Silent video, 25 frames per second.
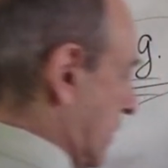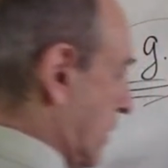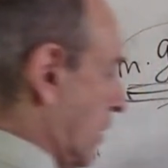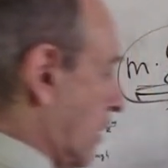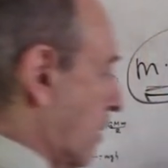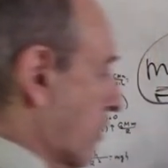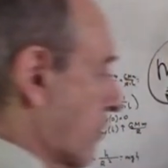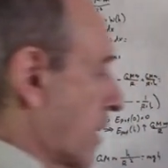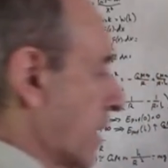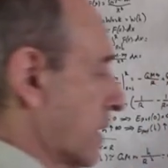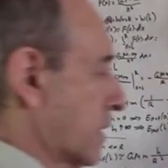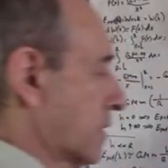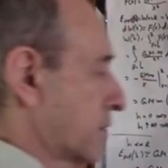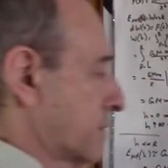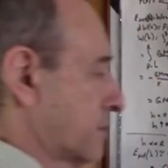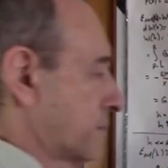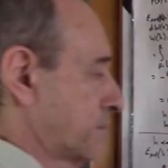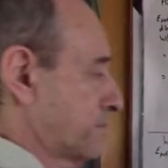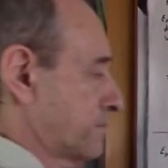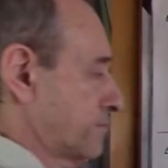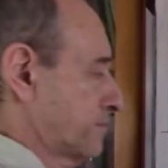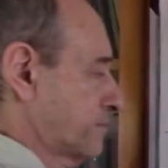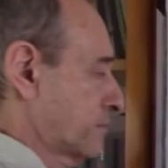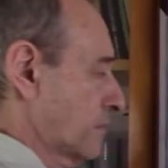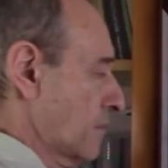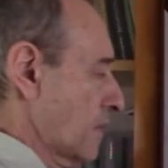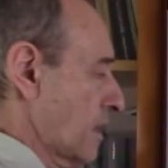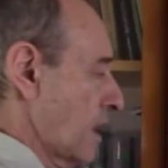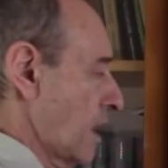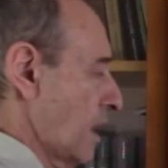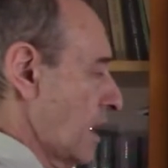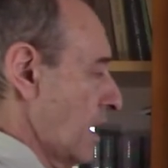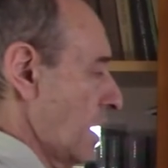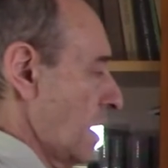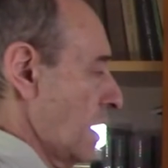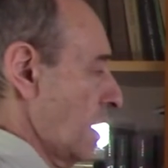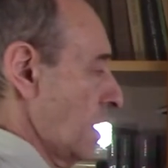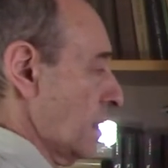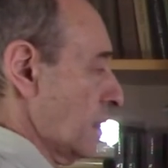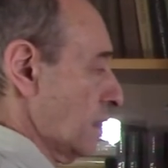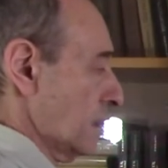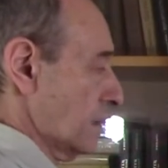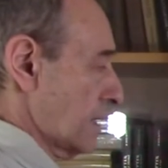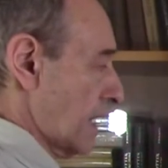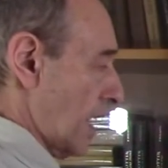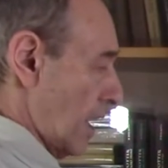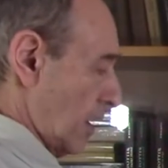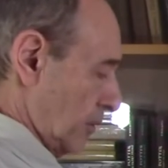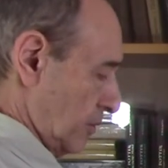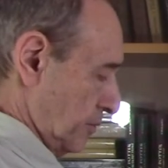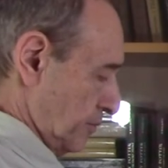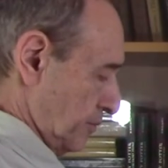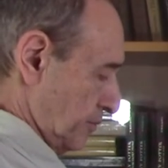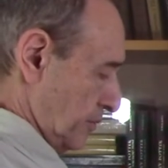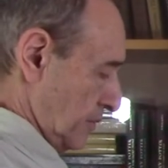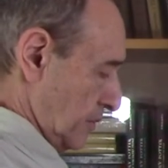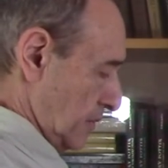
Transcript: All right. Now,